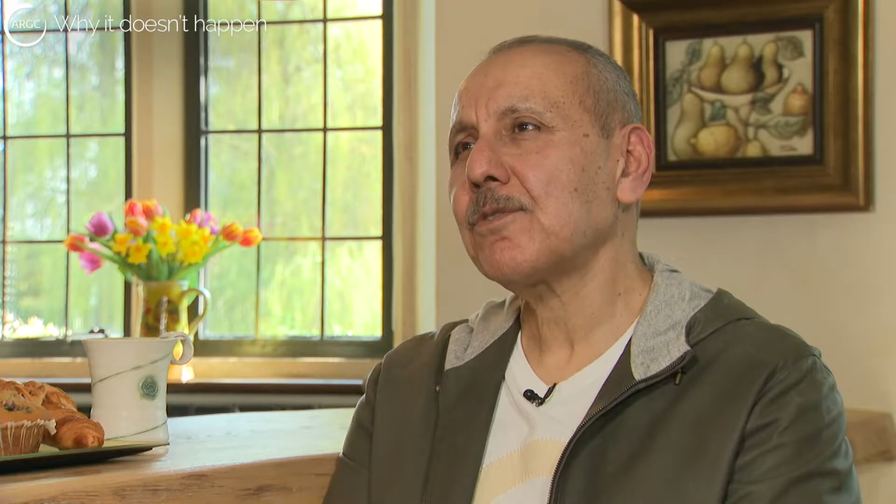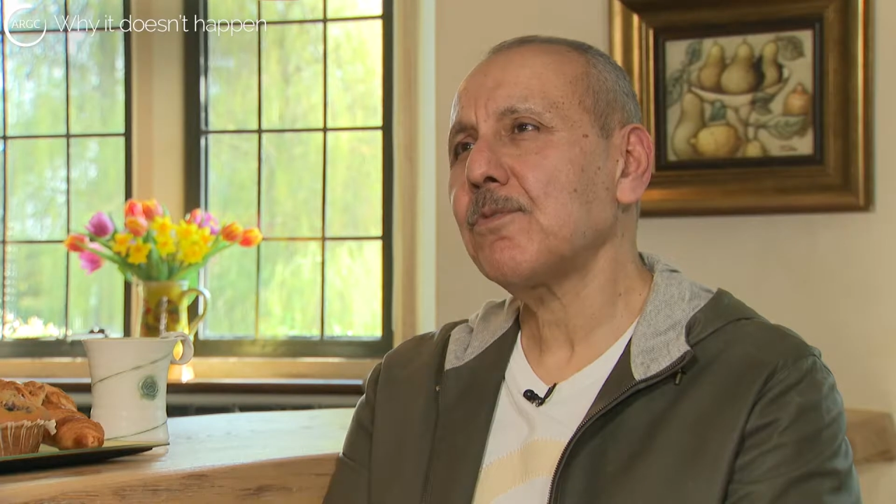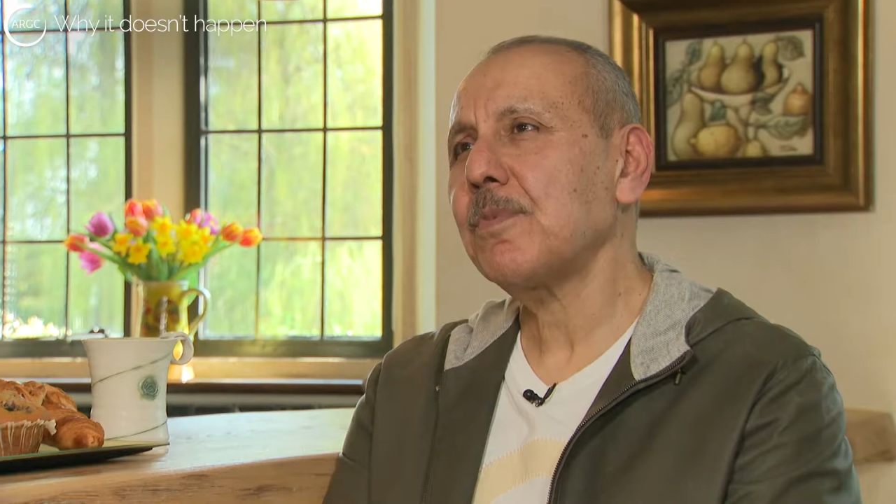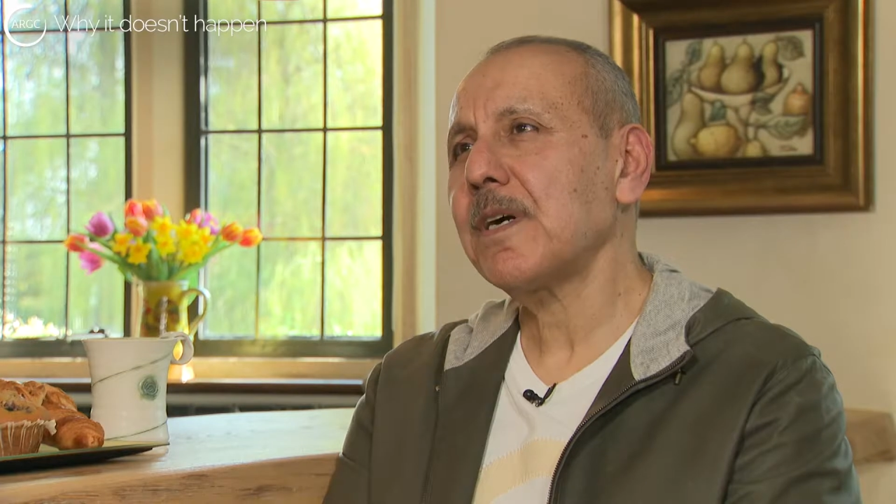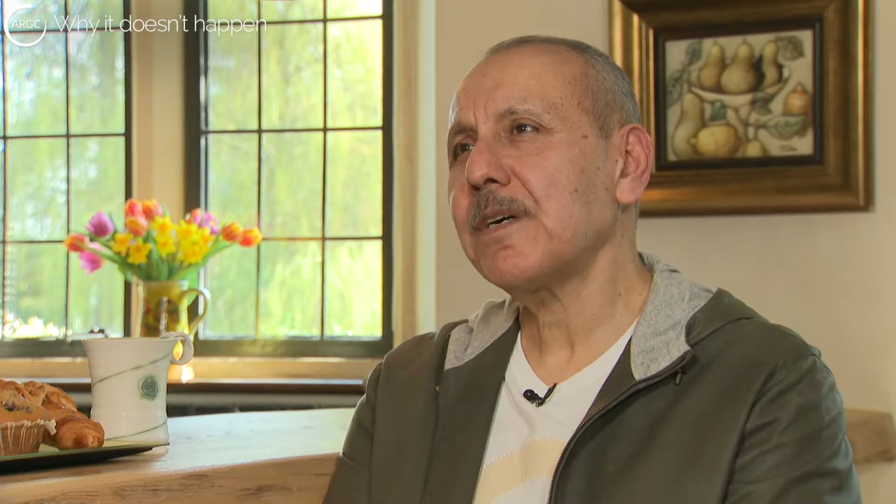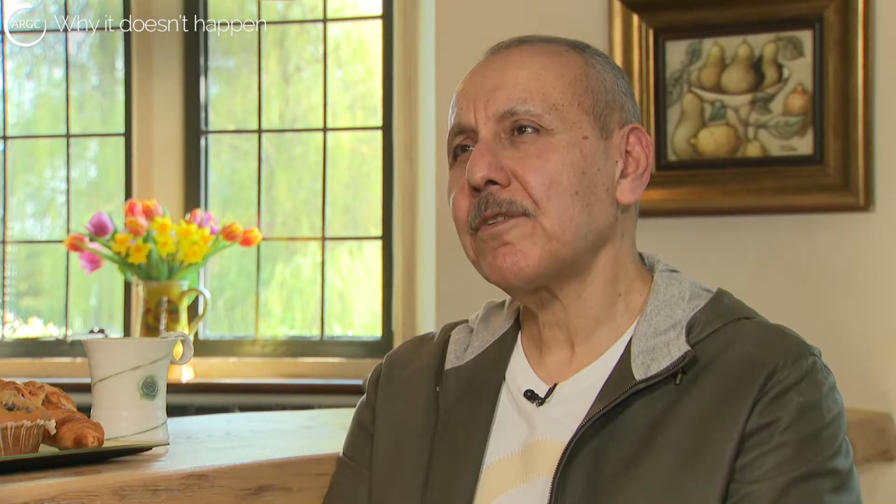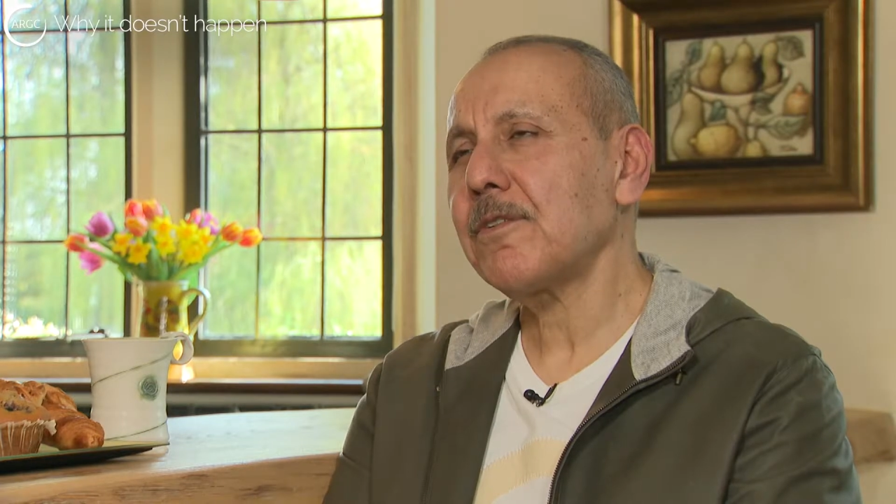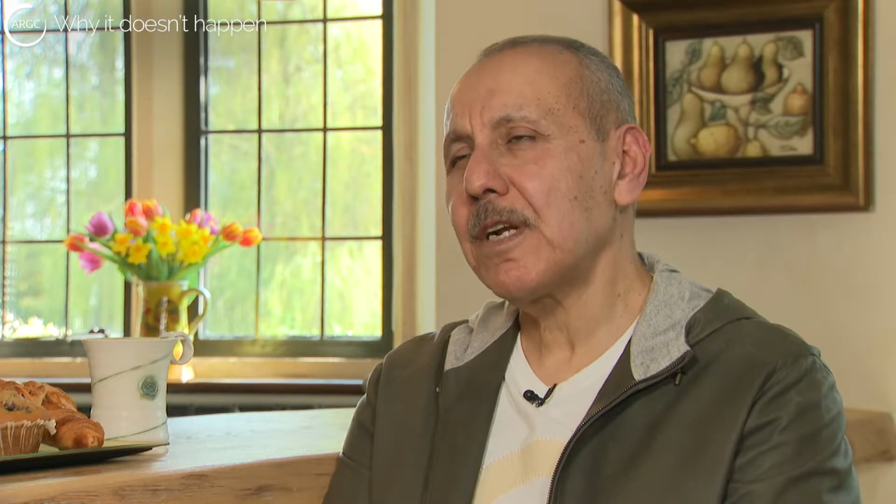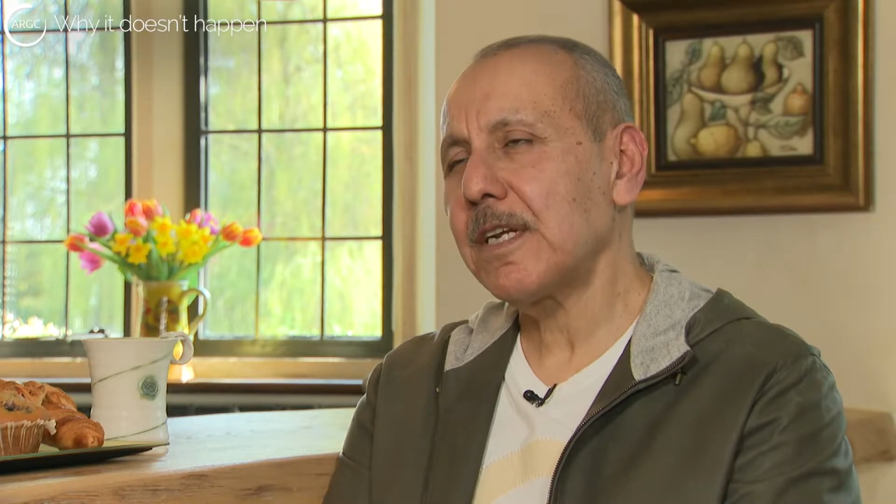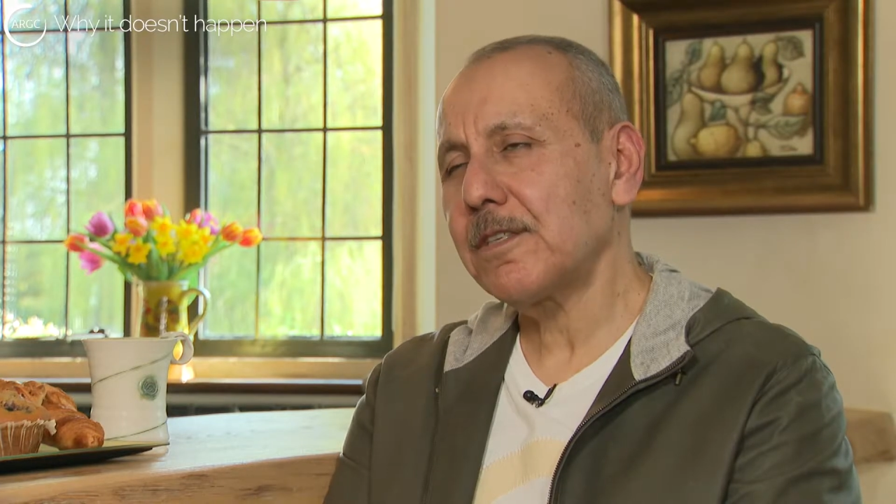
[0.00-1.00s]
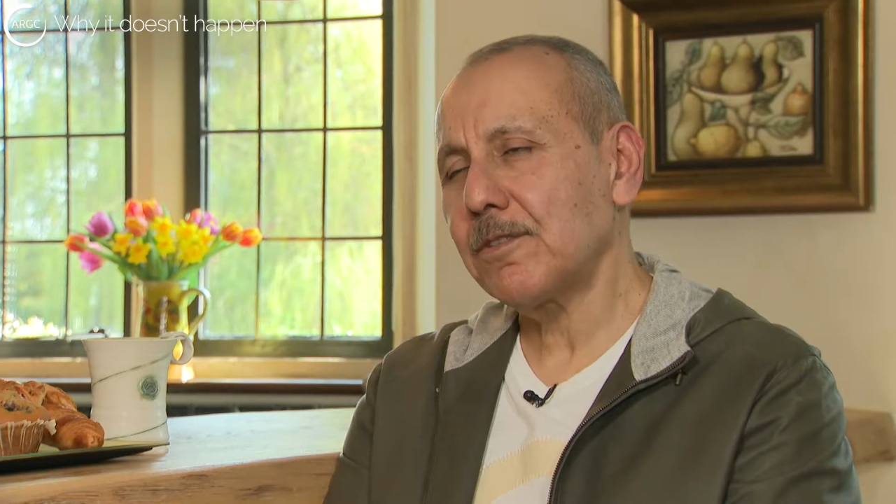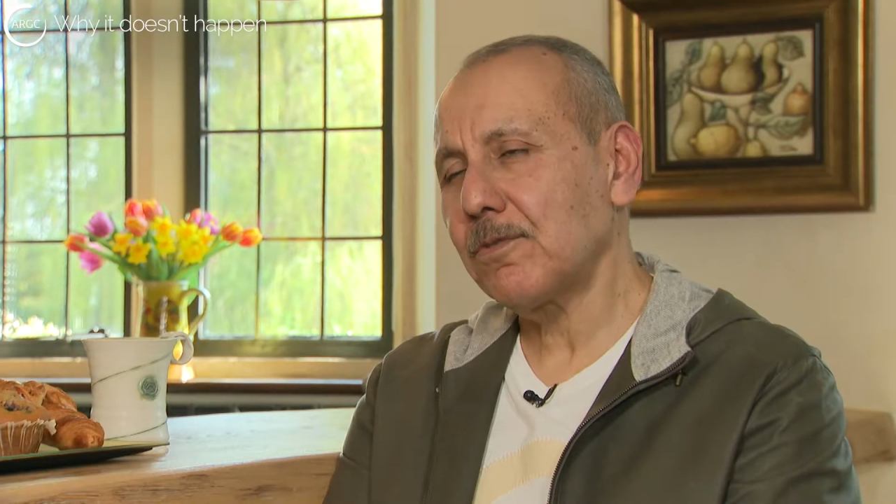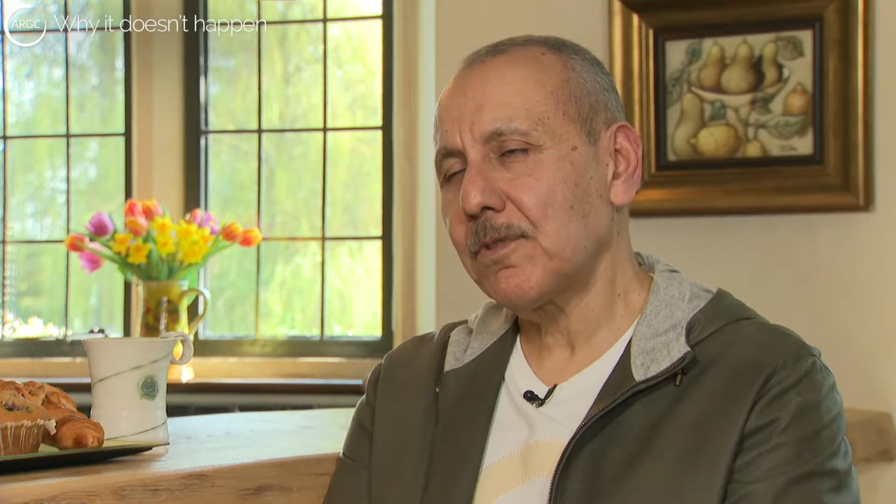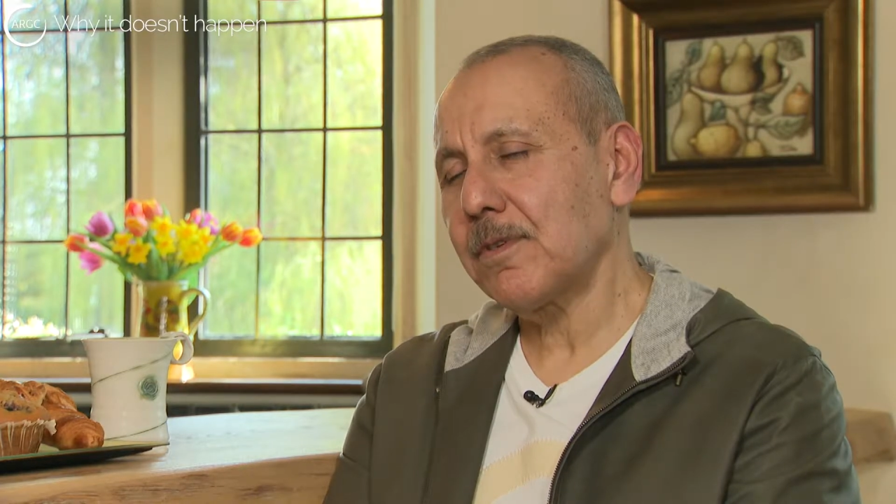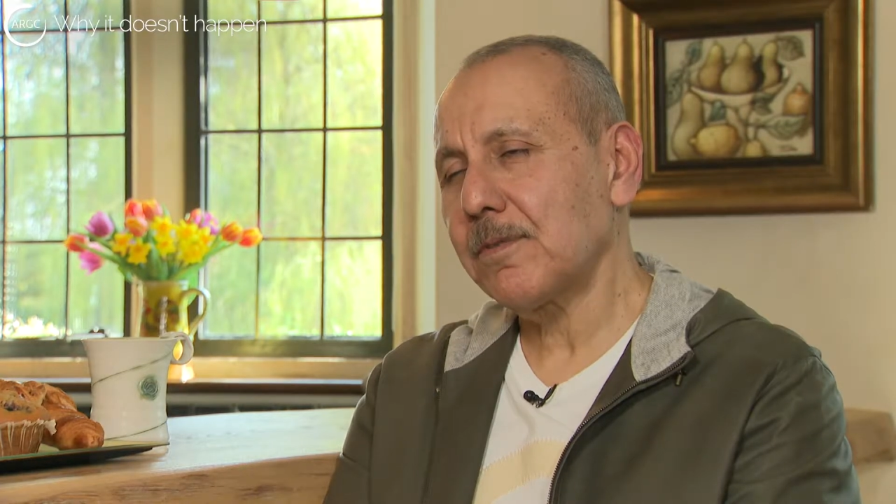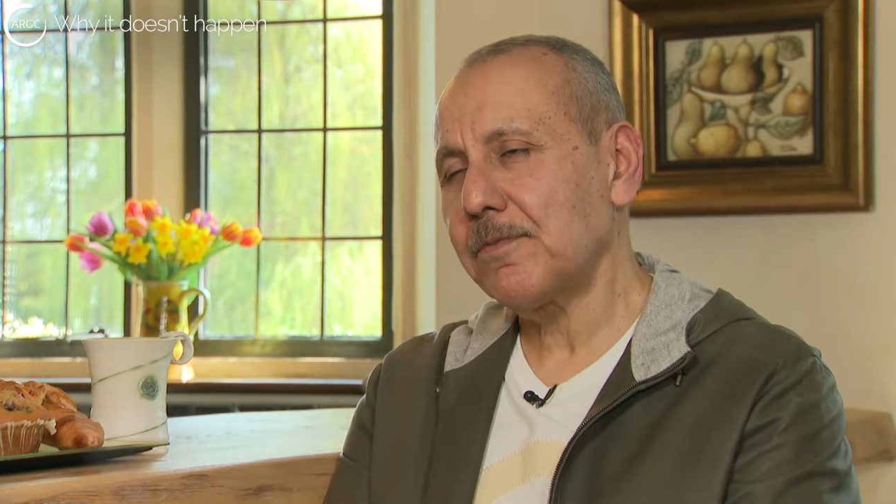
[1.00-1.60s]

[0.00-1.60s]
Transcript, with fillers: could be either related to the